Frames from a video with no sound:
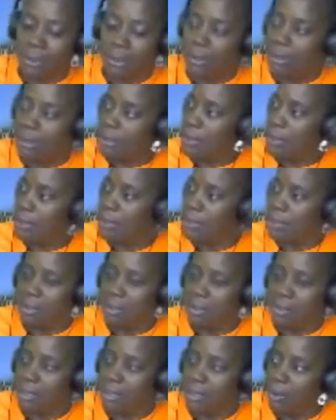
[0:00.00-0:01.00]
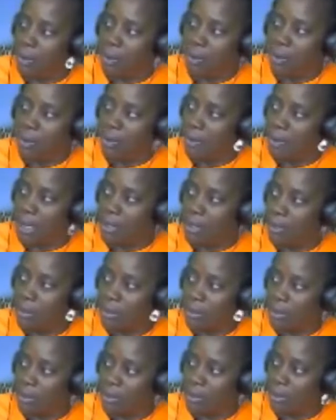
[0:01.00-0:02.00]
in these skills, how am I
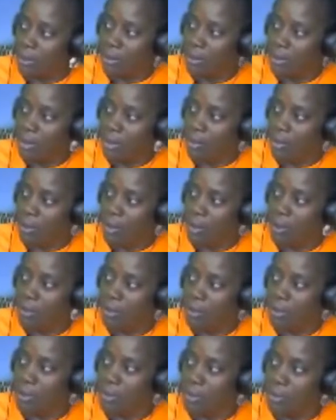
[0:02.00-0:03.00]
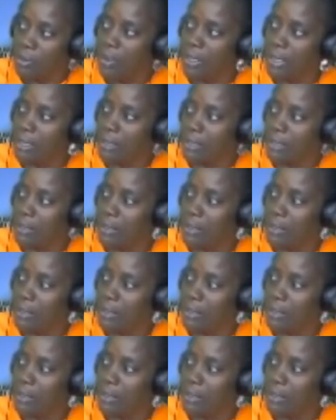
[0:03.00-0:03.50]
gonna do this?